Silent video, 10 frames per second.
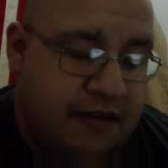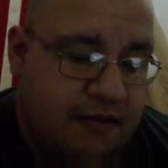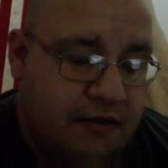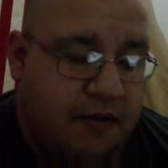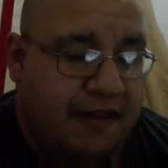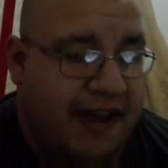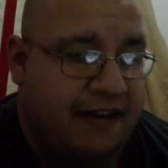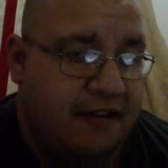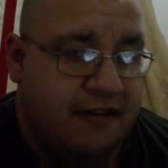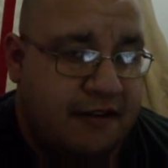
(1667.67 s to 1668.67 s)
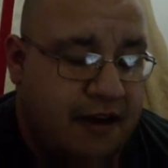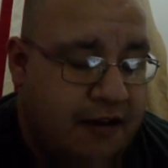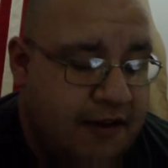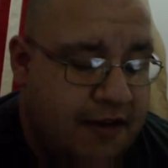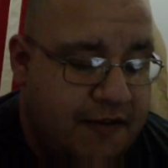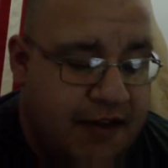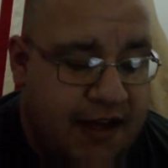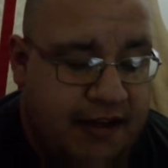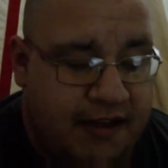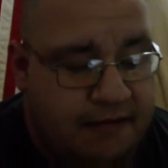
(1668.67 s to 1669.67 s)
throw a like on there if you
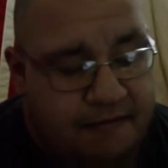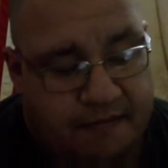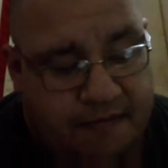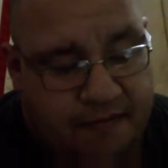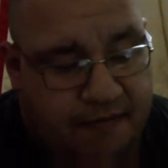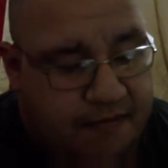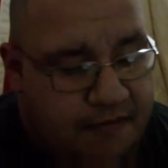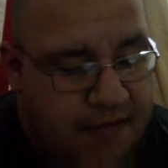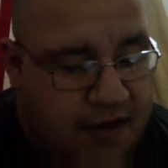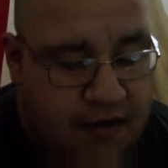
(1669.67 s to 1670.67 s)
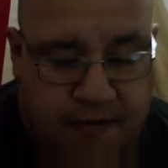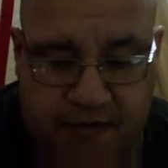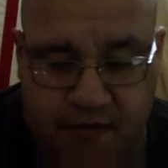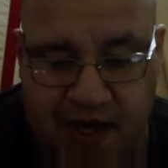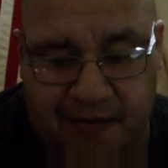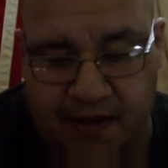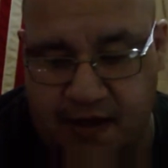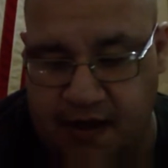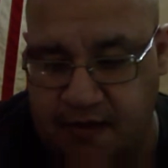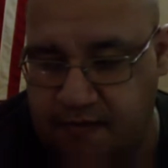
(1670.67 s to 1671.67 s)
liked it. I'm just rambling
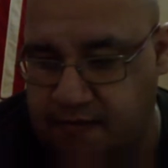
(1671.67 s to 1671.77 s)
now.